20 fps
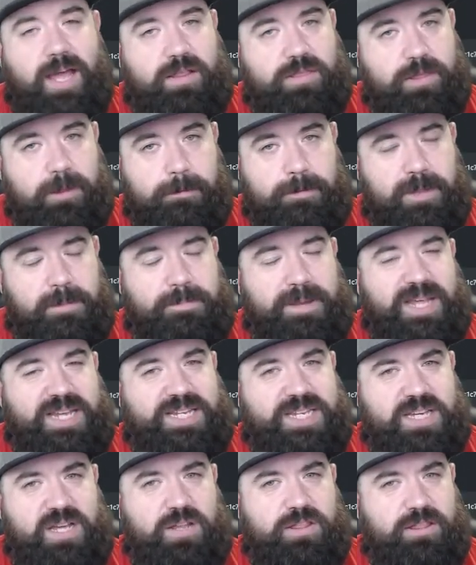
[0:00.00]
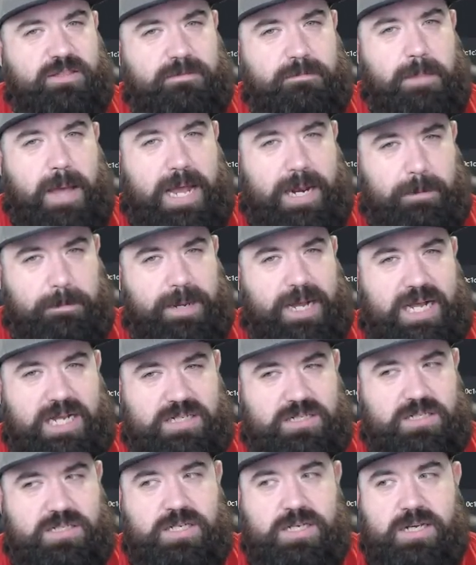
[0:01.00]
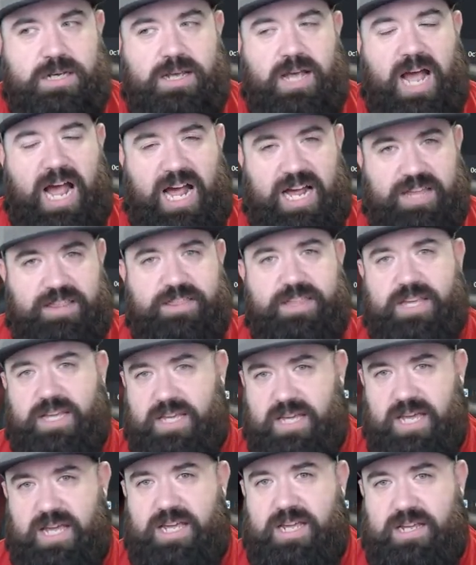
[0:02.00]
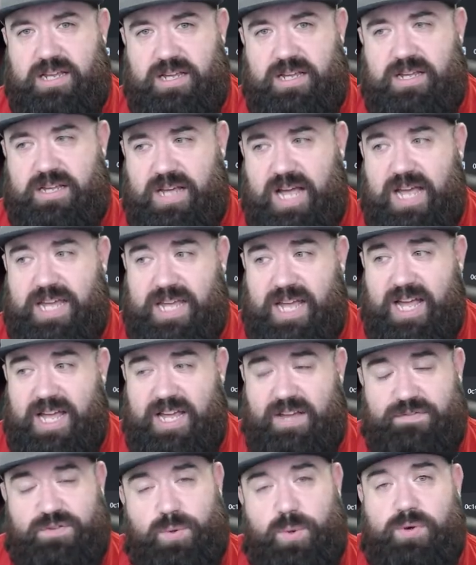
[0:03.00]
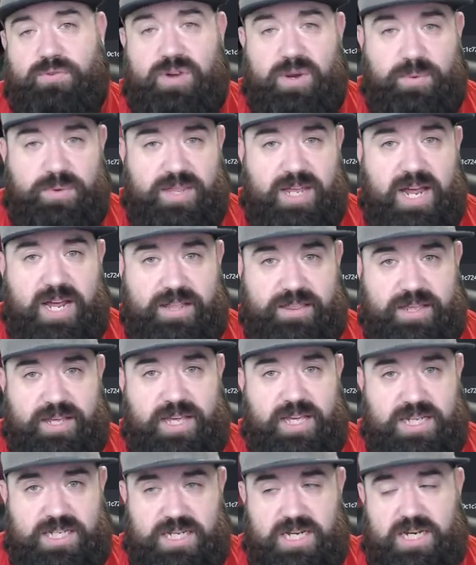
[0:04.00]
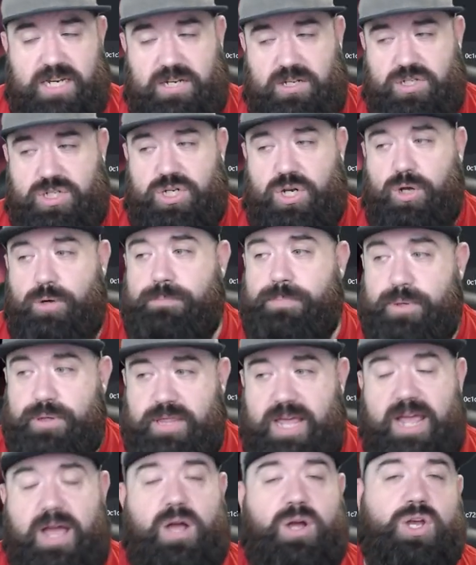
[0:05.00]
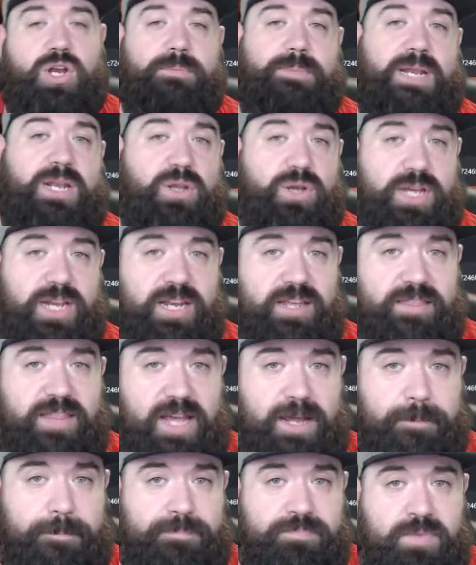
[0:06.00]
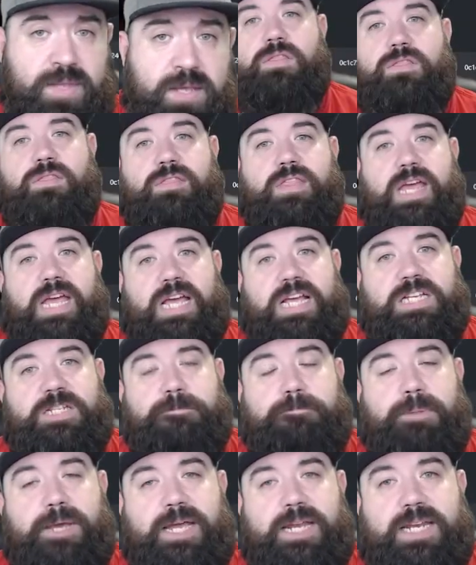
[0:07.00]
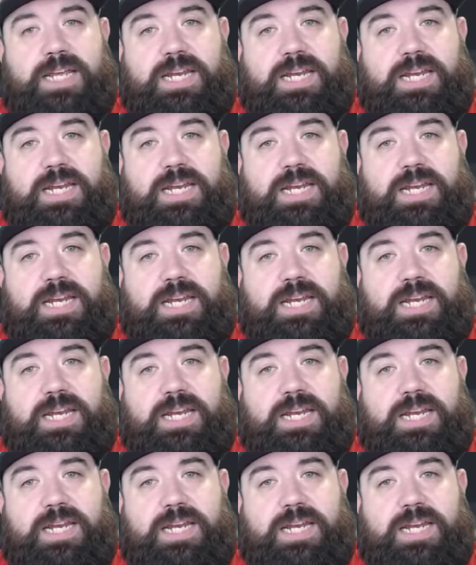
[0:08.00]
the pacing on the battle pass, I think I have to agree with it. I think is a little slow, but they are going to be looking at that. There's been an